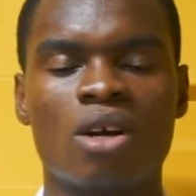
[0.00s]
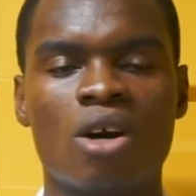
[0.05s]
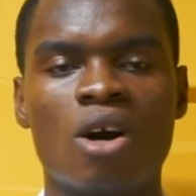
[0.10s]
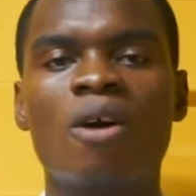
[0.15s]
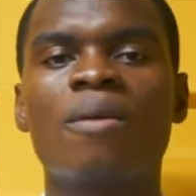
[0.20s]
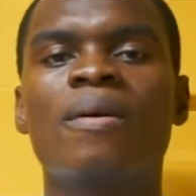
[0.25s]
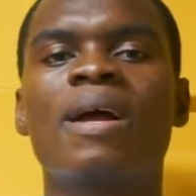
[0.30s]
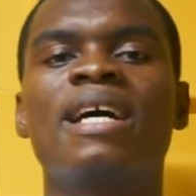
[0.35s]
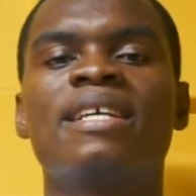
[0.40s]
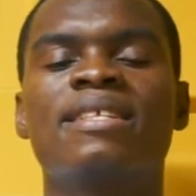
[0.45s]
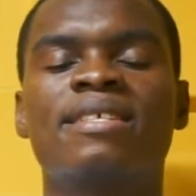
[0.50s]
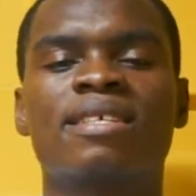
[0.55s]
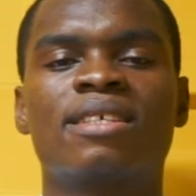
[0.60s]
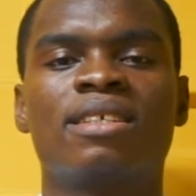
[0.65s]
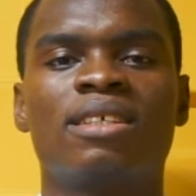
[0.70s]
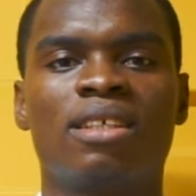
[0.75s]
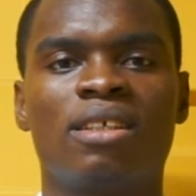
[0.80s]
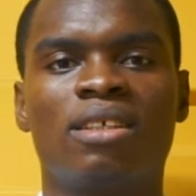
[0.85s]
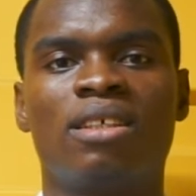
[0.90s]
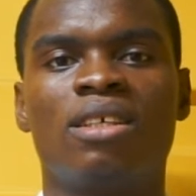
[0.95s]
Alright,
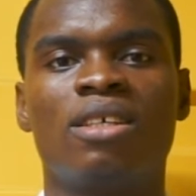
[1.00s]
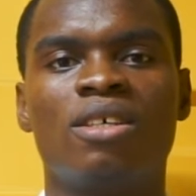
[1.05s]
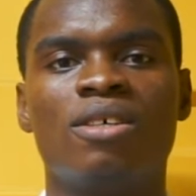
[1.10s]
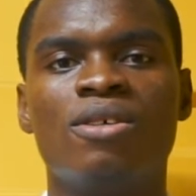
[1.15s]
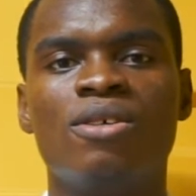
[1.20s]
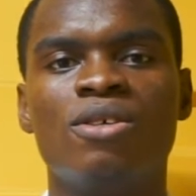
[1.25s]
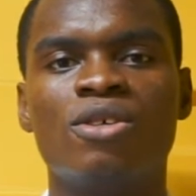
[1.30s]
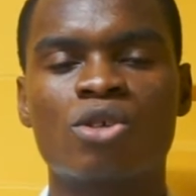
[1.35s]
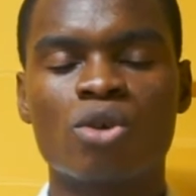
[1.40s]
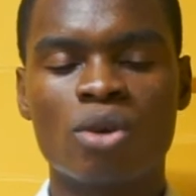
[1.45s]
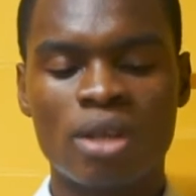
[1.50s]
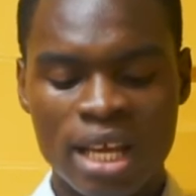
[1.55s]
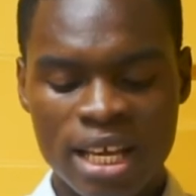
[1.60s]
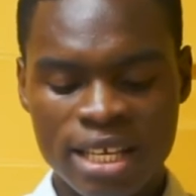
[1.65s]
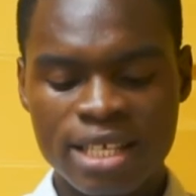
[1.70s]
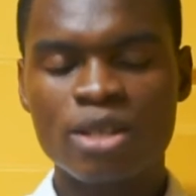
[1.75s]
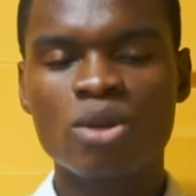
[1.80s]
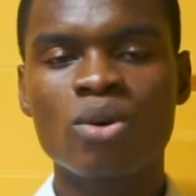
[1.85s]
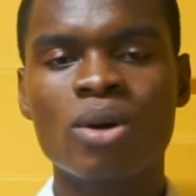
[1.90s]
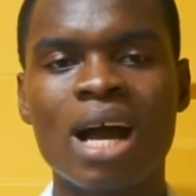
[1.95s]
so
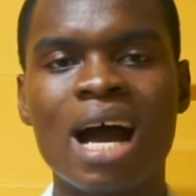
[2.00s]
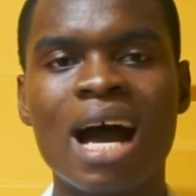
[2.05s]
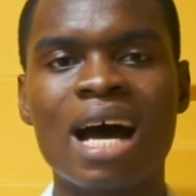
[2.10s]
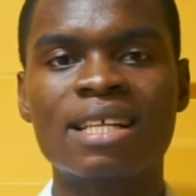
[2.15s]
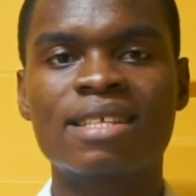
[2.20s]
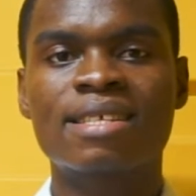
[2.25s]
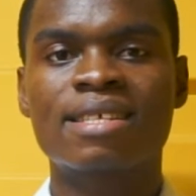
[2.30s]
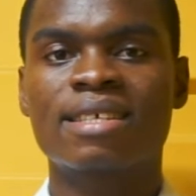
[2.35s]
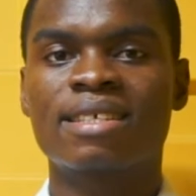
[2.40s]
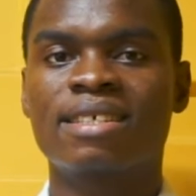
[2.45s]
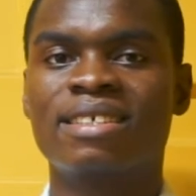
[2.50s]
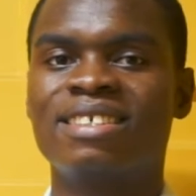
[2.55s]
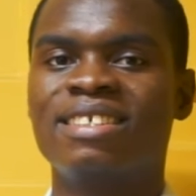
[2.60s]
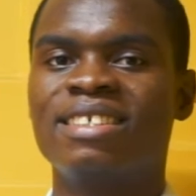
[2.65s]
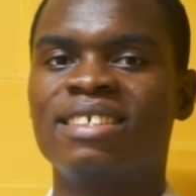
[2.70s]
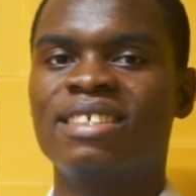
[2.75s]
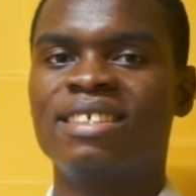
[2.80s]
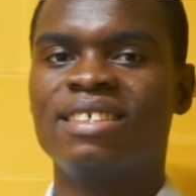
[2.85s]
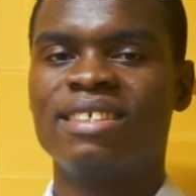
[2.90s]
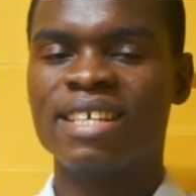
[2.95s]
let's look
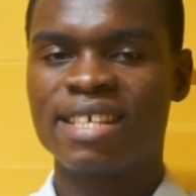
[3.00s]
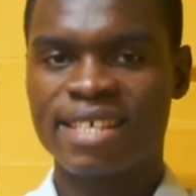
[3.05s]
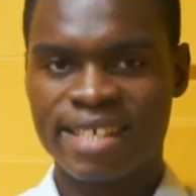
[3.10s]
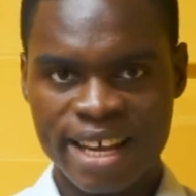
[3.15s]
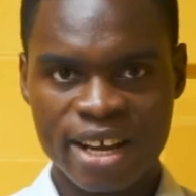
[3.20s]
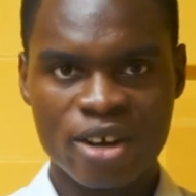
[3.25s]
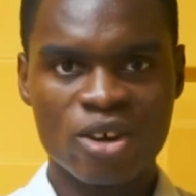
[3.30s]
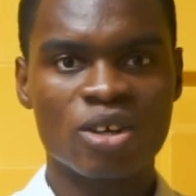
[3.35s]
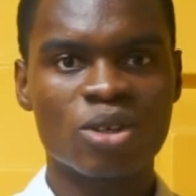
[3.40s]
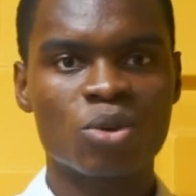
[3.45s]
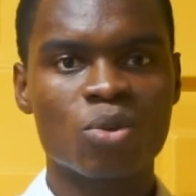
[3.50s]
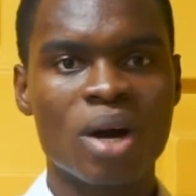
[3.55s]
at the second